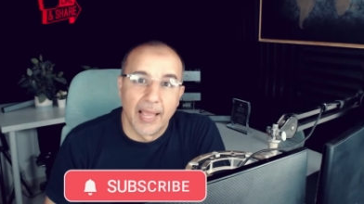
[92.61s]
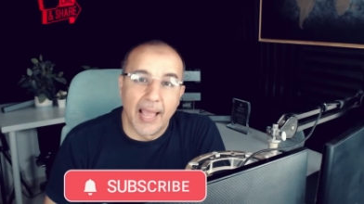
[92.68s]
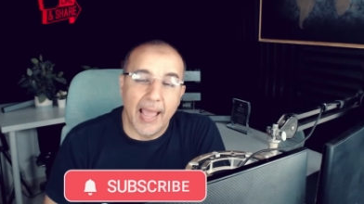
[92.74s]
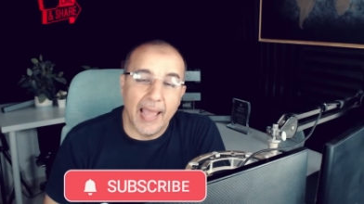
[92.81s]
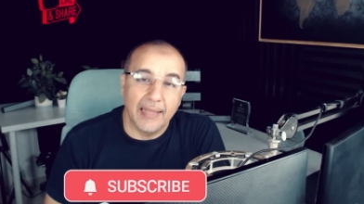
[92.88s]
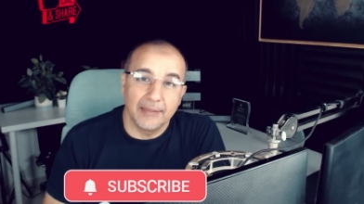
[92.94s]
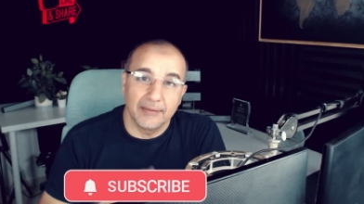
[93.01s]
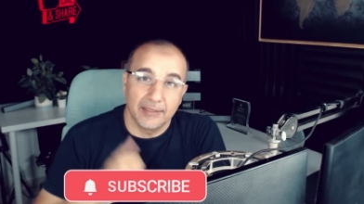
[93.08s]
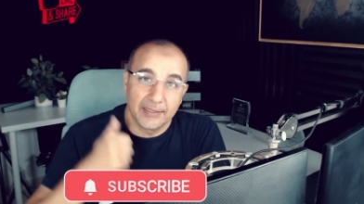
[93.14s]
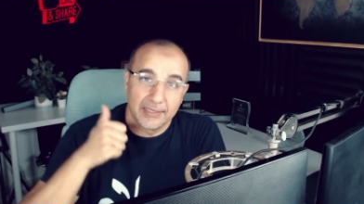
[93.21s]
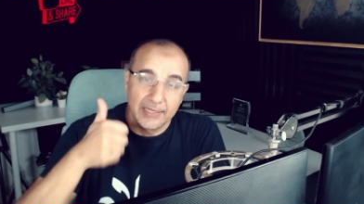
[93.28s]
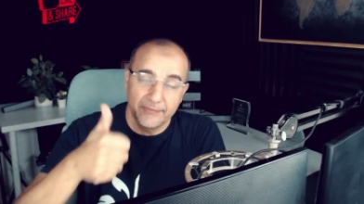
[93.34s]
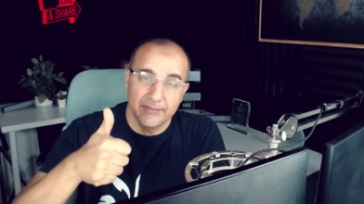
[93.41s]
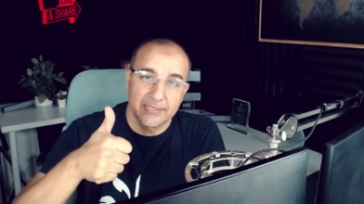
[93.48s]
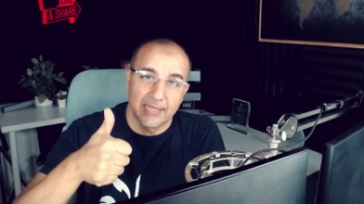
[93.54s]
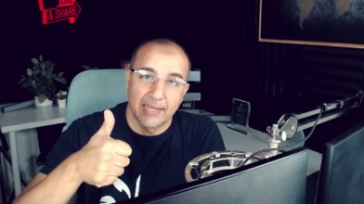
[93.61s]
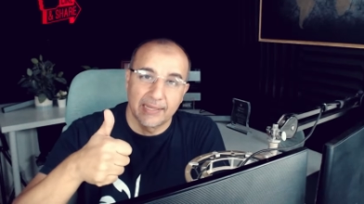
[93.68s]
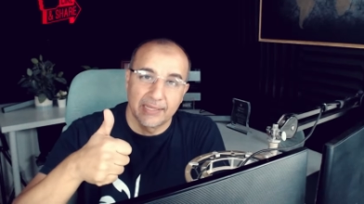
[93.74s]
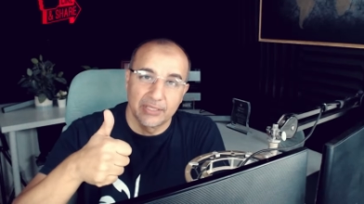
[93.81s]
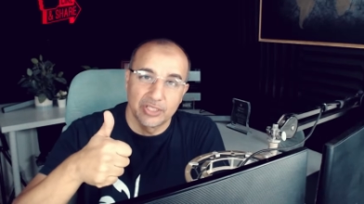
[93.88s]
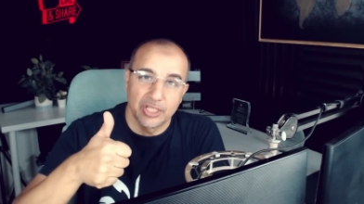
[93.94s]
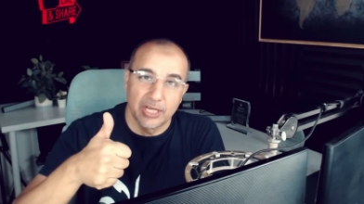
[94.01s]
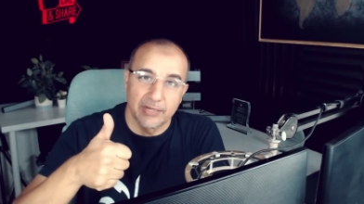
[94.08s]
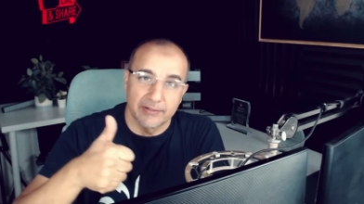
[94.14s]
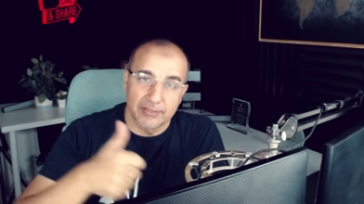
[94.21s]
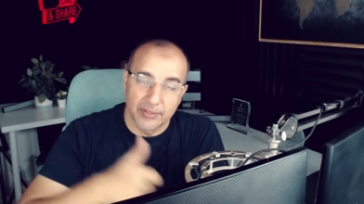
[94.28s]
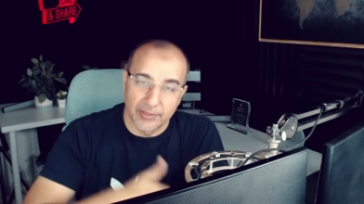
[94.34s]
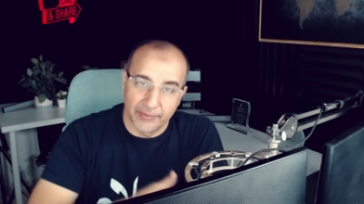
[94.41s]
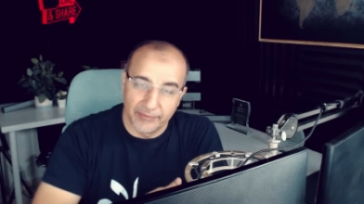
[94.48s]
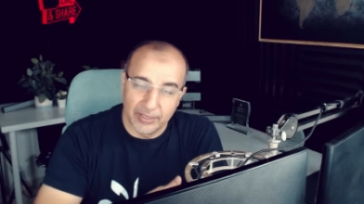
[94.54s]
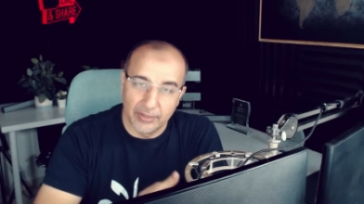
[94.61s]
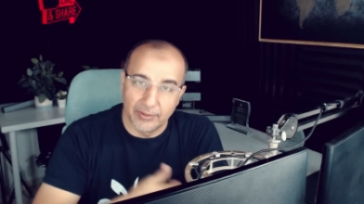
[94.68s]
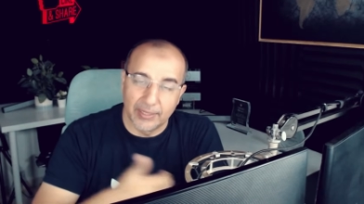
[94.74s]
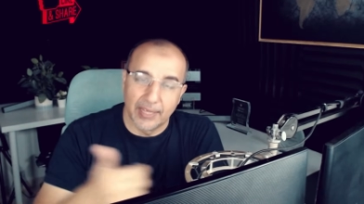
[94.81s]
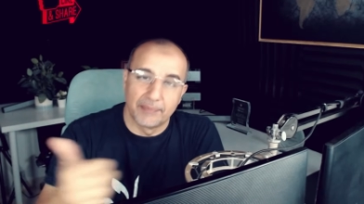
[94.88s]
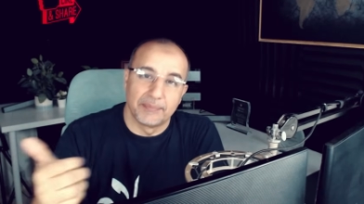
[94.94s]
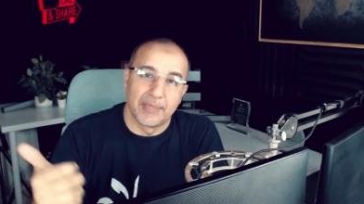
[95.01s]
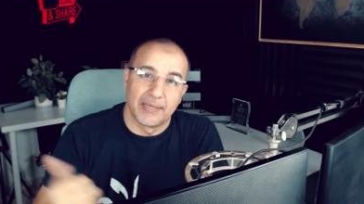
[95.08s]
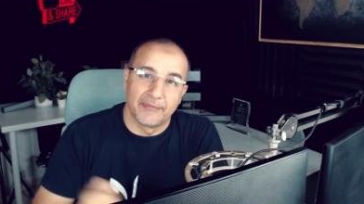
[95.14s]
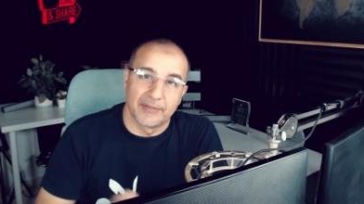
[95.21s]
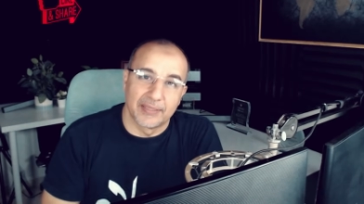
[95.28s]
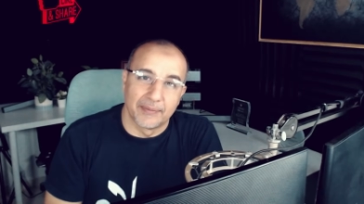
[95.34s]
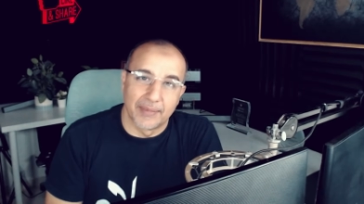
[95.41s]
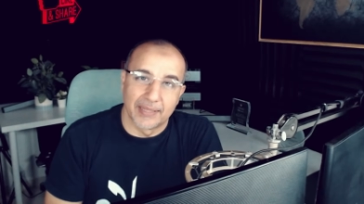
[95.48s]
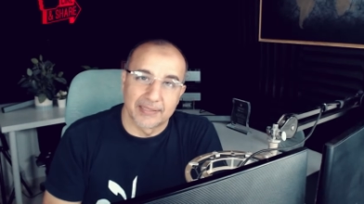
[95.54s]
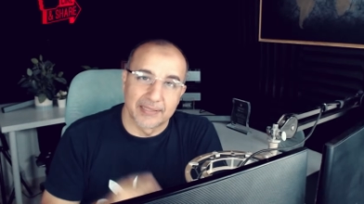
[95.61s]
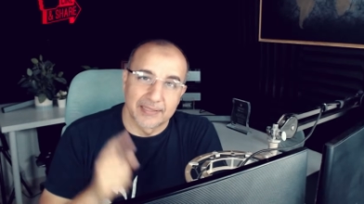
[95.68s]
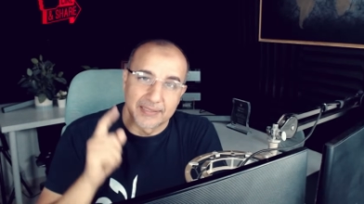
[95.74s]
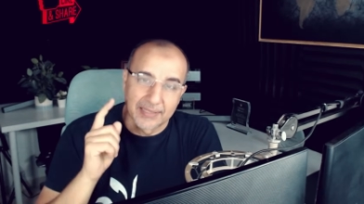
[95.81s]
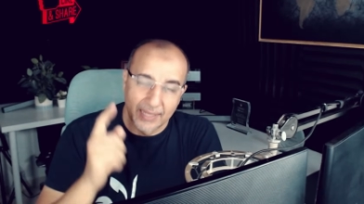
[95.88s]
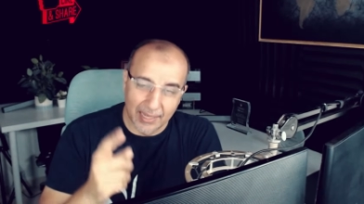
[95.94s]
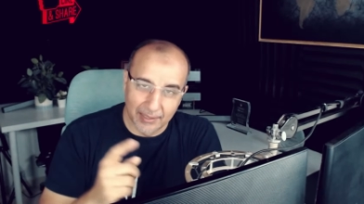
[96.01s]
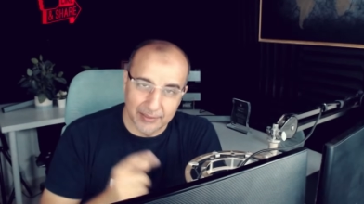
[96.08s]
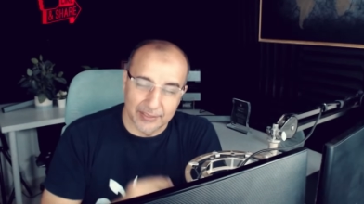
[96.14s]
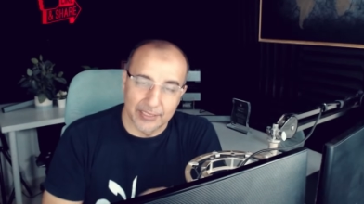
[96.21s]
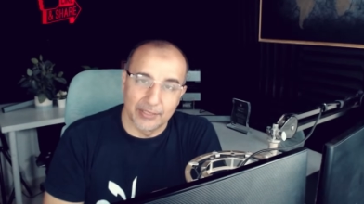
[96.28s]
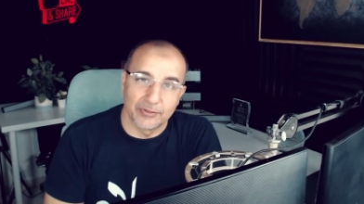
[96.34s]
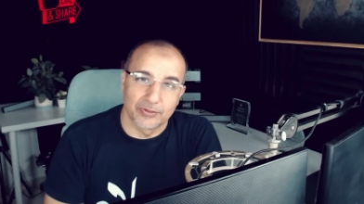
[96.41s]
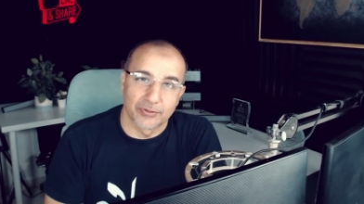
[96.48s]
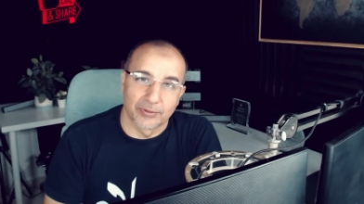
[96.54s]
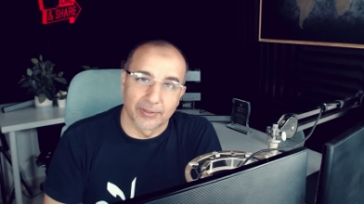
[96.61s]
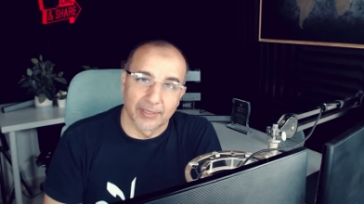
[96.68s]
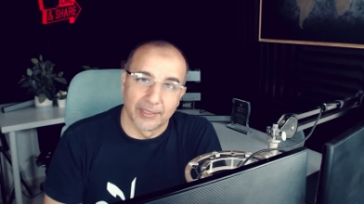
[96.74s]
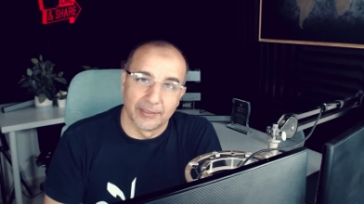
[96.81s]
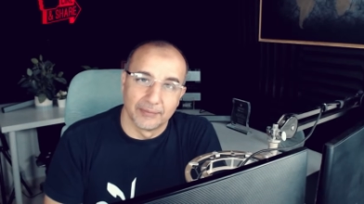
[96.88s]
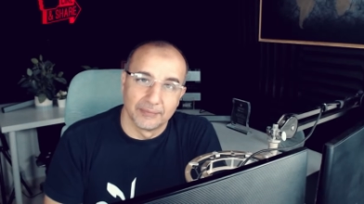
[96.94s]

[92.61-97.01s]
and give us a like and share so the video can benefit the masses. I'll see you shortly.